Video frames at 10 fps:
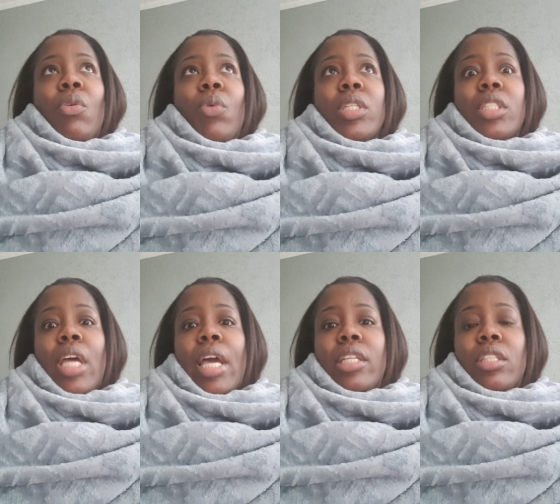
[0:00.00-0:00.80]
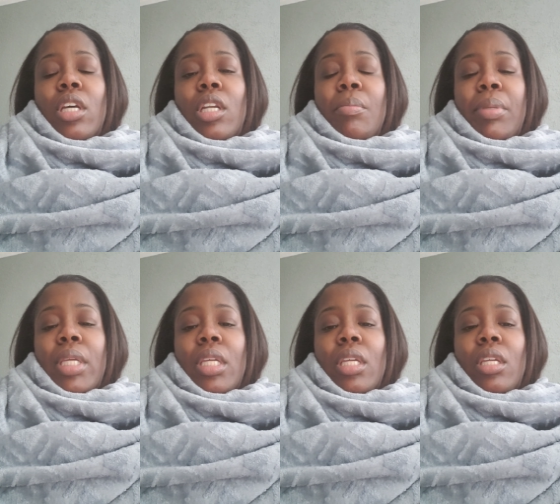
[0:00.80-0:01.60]
One side is gonna
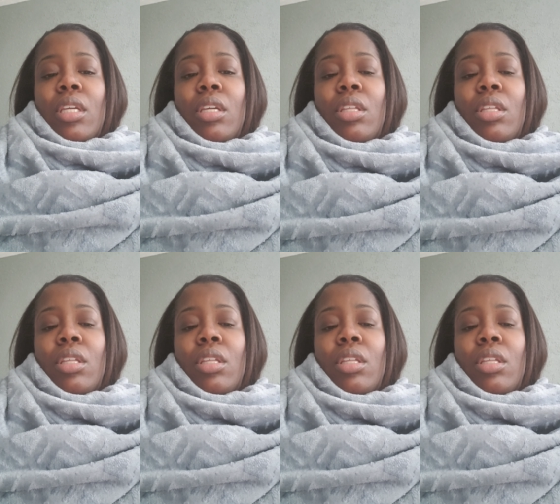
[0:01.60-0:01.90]
be